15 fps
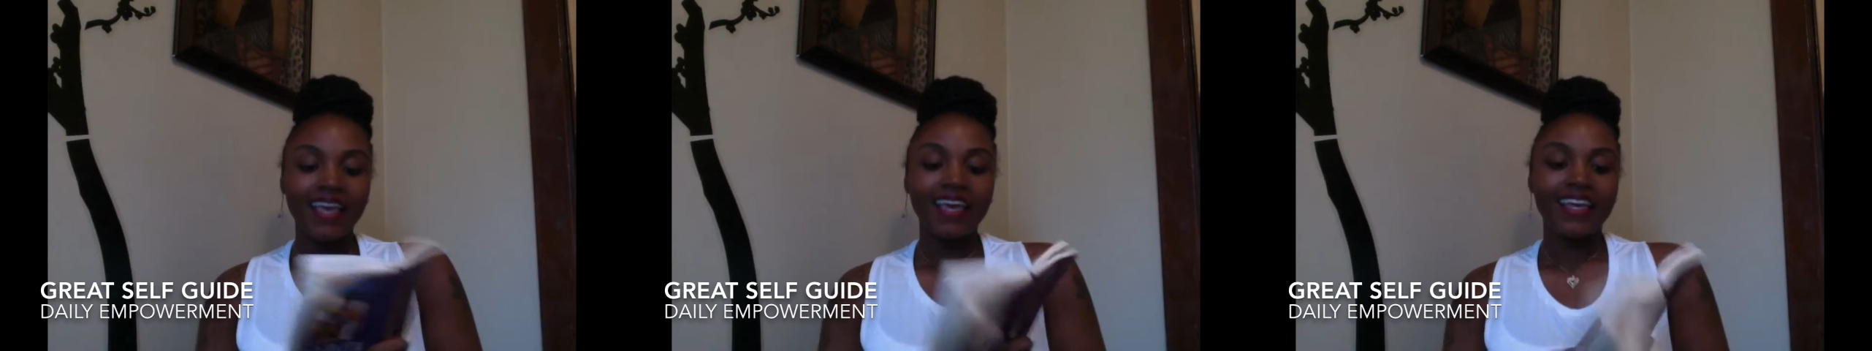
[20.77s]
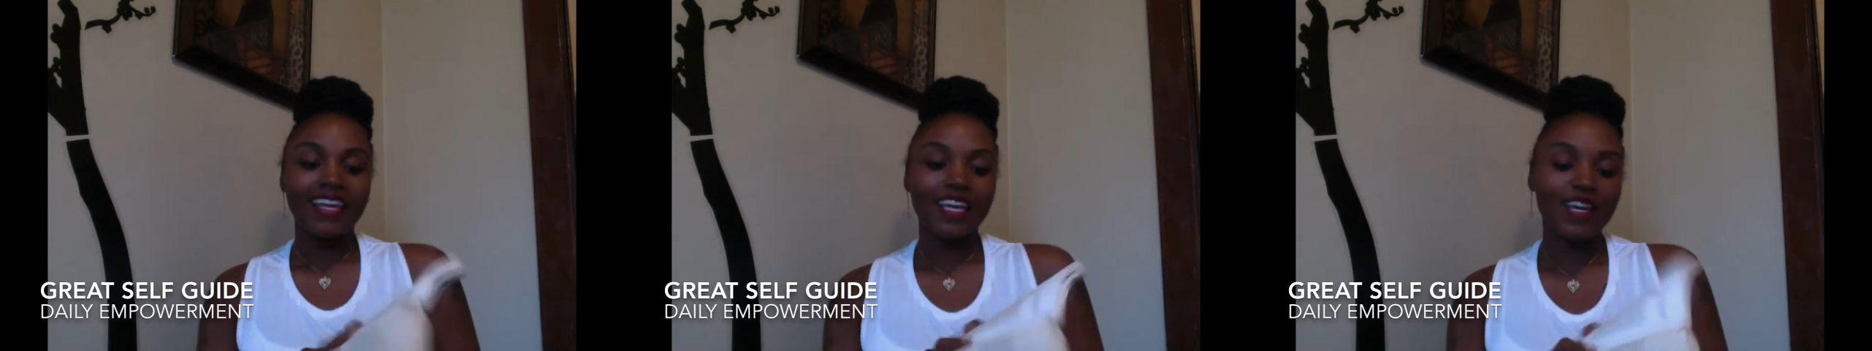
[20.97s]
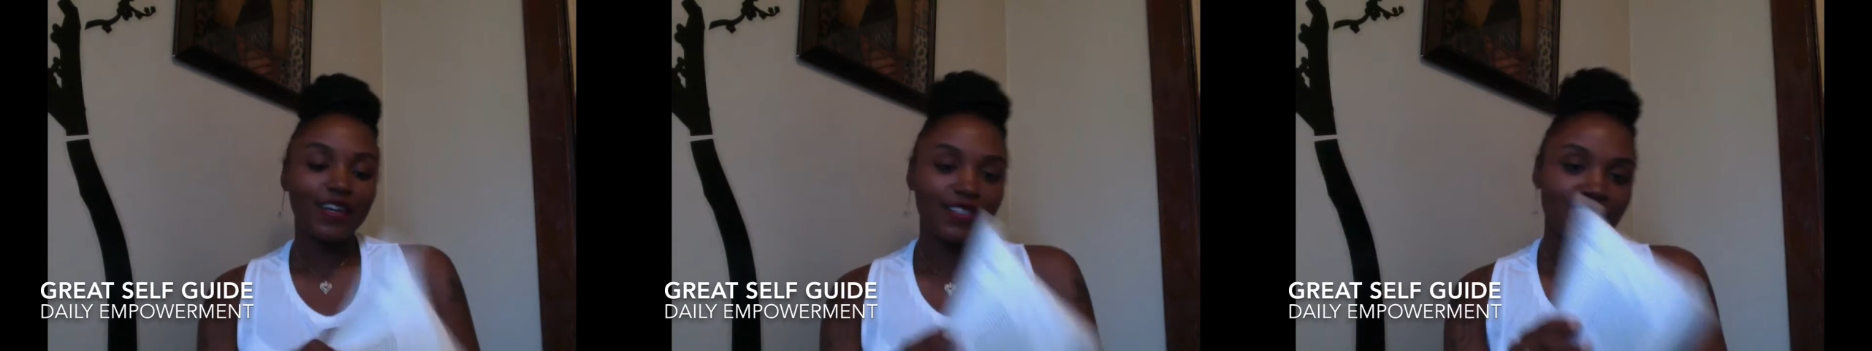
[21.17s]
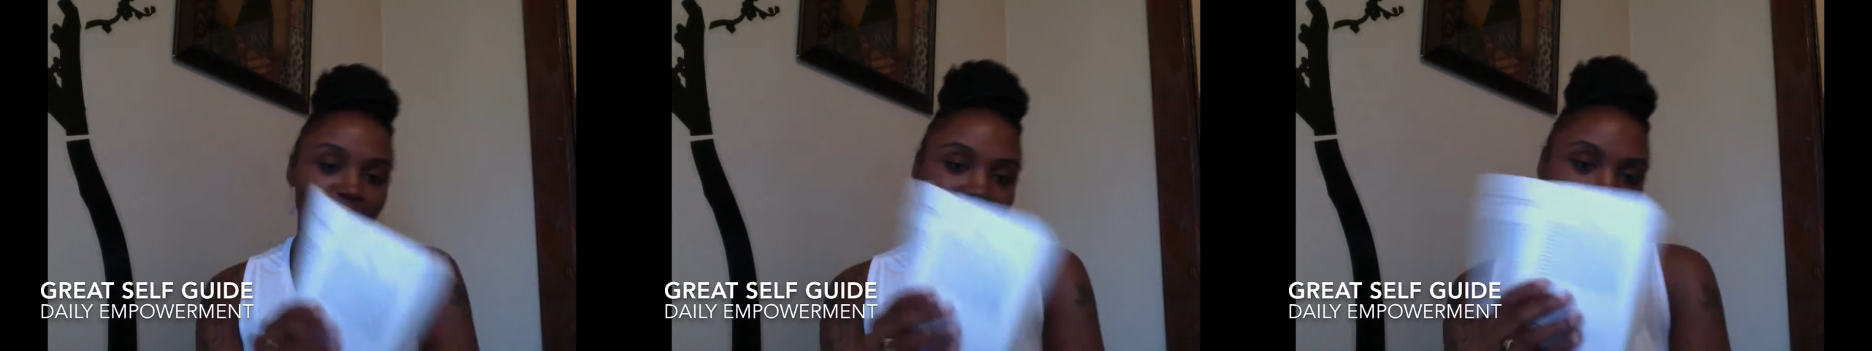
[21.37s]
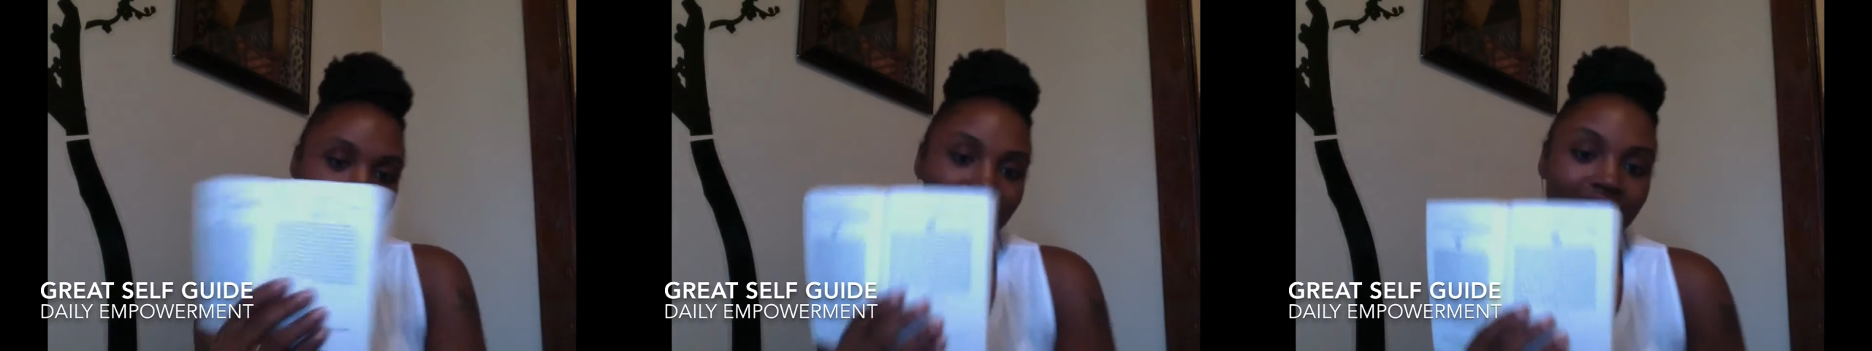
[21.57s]
and it goes
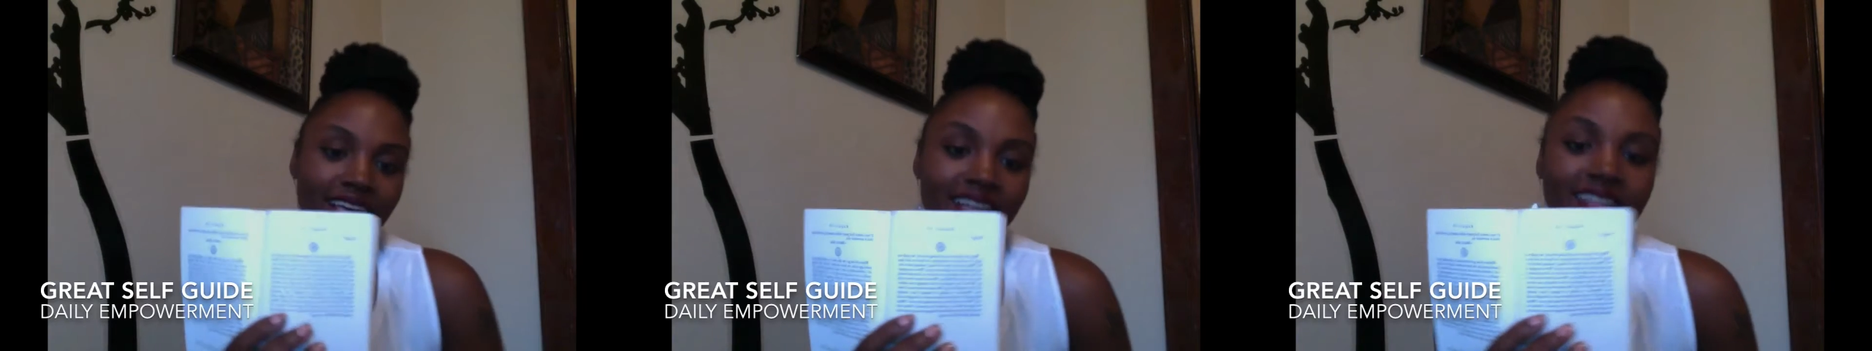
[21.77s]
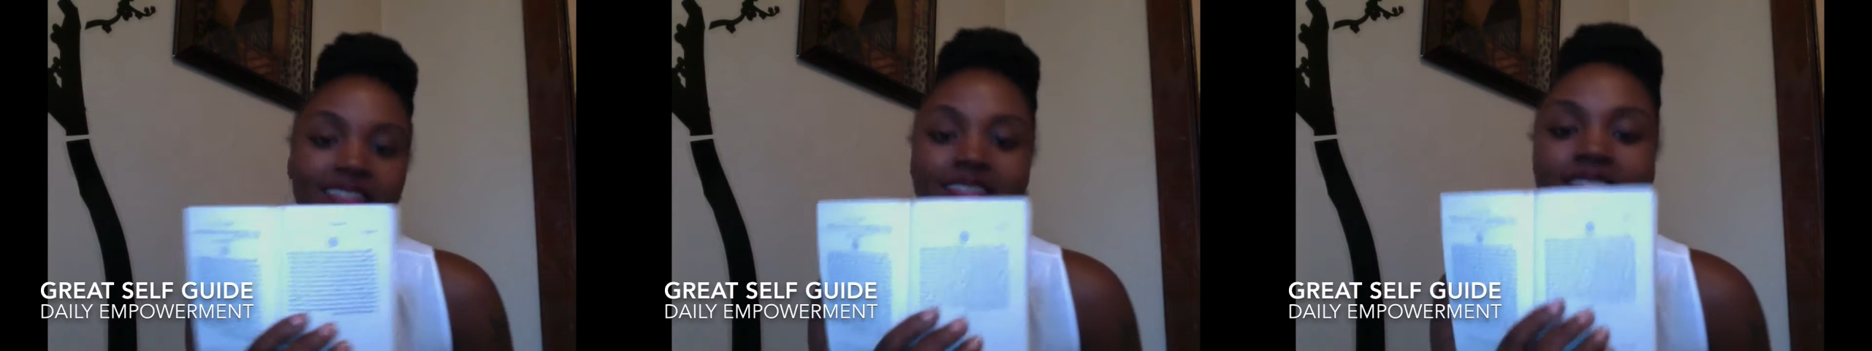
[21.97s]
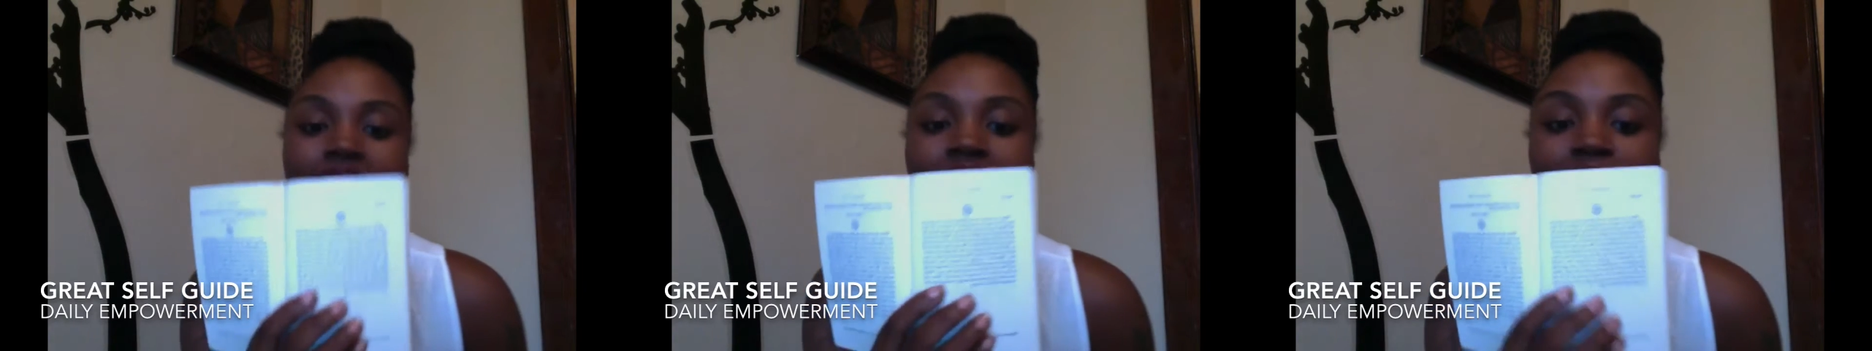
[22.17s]
by the dates,